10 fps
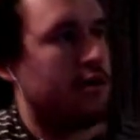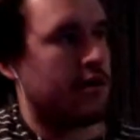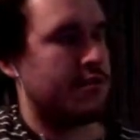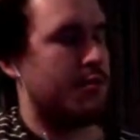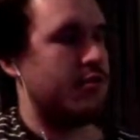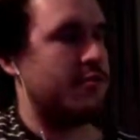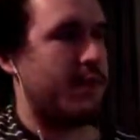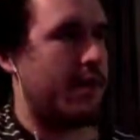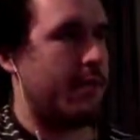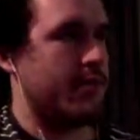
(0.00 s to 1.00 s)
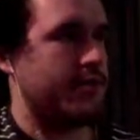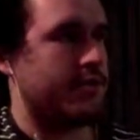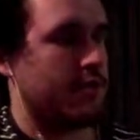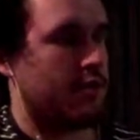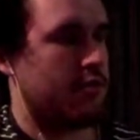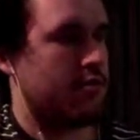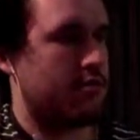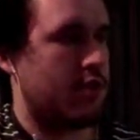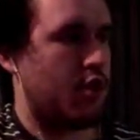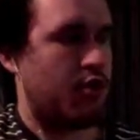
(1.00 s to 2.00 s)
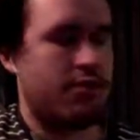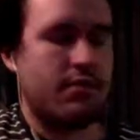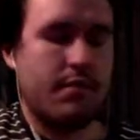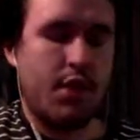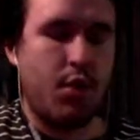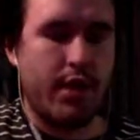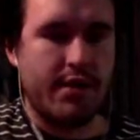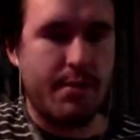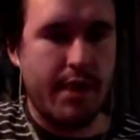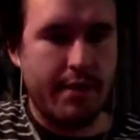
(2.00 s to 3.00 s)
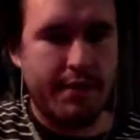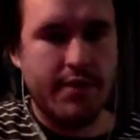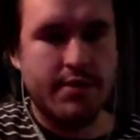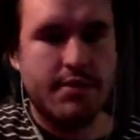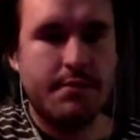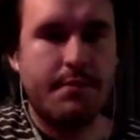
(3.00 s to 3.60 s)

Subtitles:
because most of my emotions are quick to manifest.